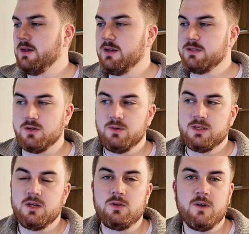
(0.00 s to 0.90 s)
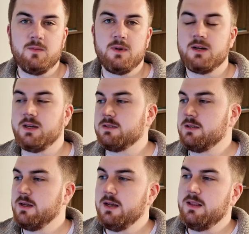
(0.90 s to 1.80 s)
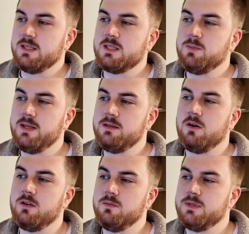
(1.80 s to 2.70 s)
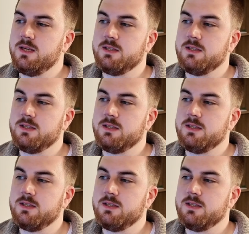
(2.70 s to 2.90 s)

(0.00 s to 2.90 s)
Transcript: So let's go developed markets. Let's explain the columns here.